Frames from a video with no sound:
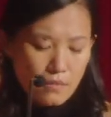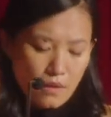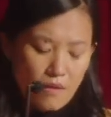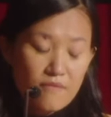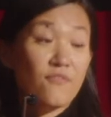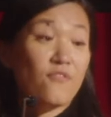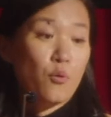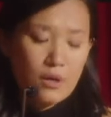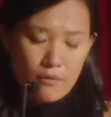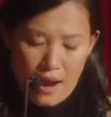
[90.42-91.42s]
Of the
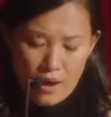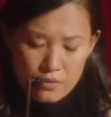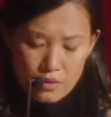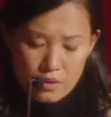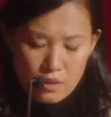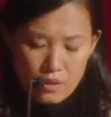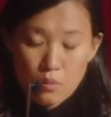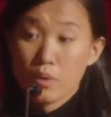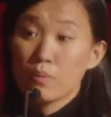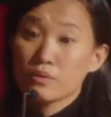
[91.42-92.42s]
foreground,
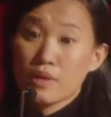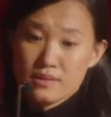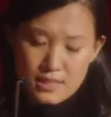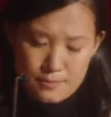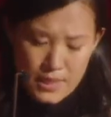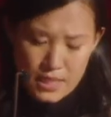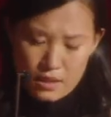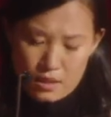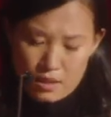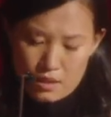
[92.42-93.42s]
we will not
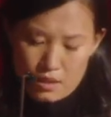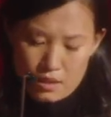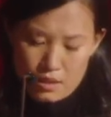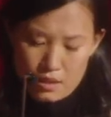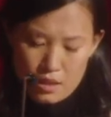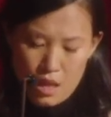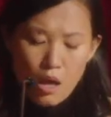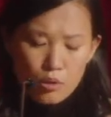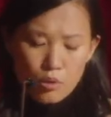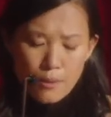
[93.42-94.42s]
speak.
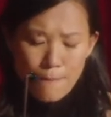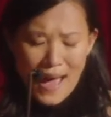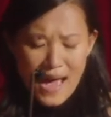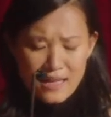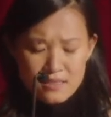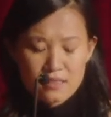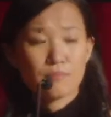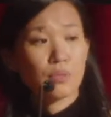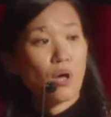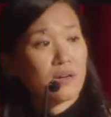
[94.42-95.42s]
Look past the
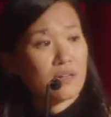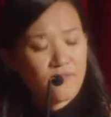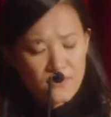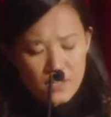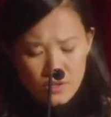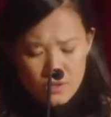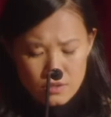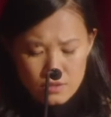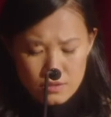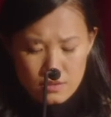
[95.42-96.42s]
blotted
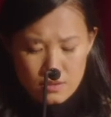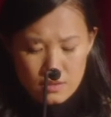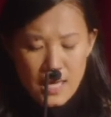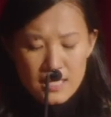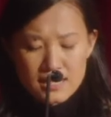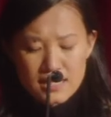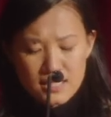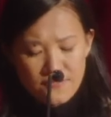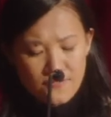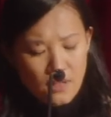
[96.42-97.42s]
figures,
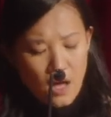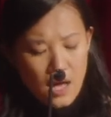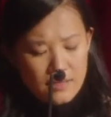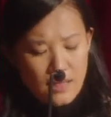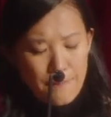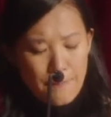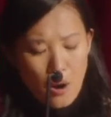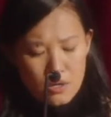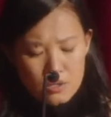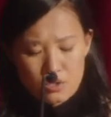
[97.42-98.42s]
stiff line that
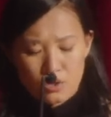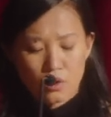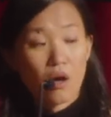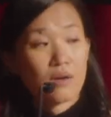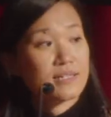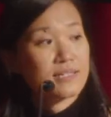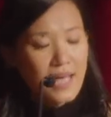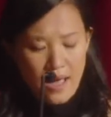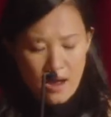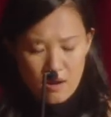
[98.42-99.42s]
parts glaucous
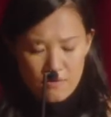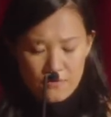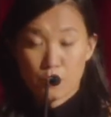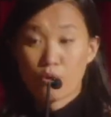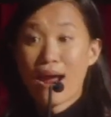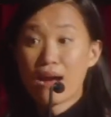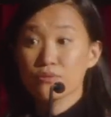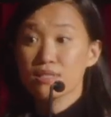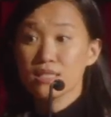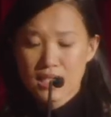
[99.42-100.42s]
air from
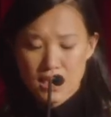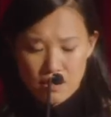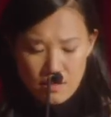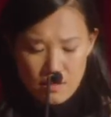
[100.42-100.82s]
ground's teeth